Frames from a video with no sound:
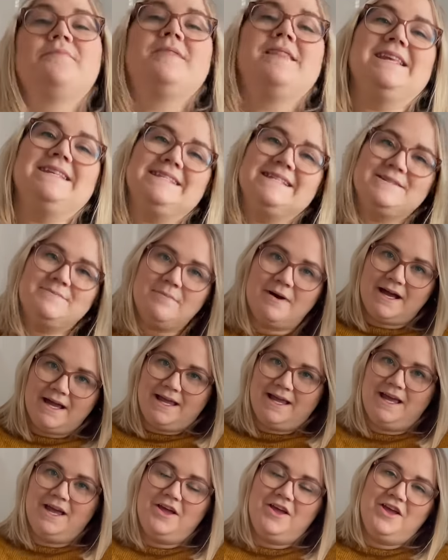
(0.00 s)
This is
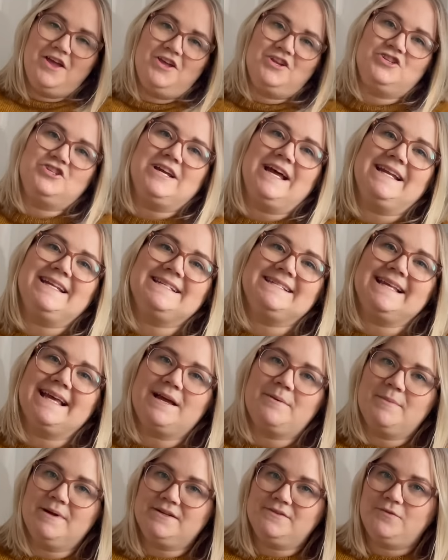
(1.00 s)
my jelly
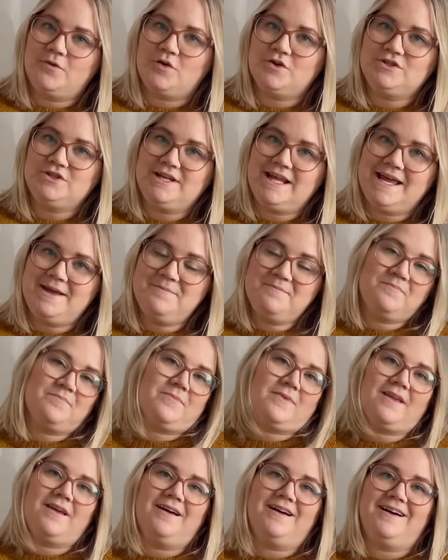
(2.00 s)
segment for today.
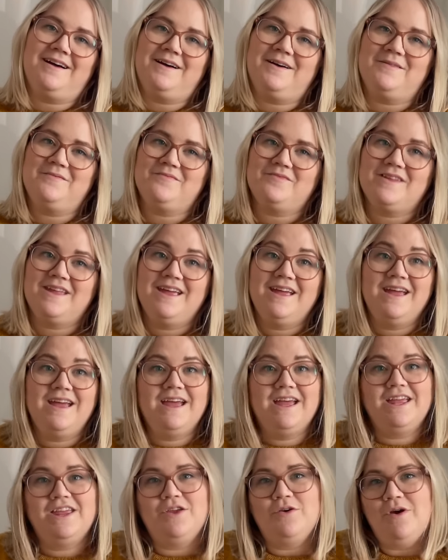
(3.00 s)

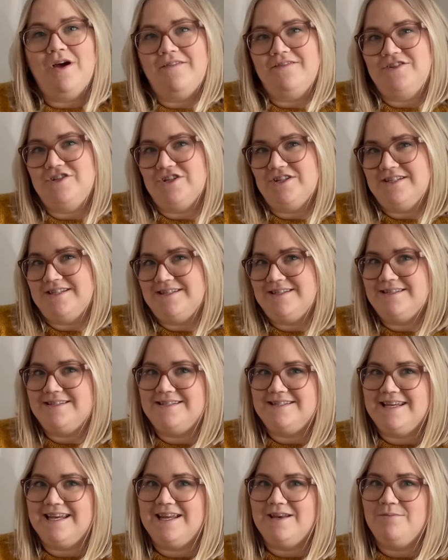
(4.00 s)
You have just
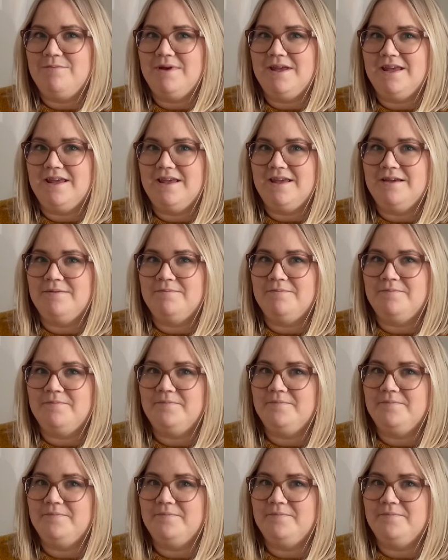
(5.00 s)
seen me.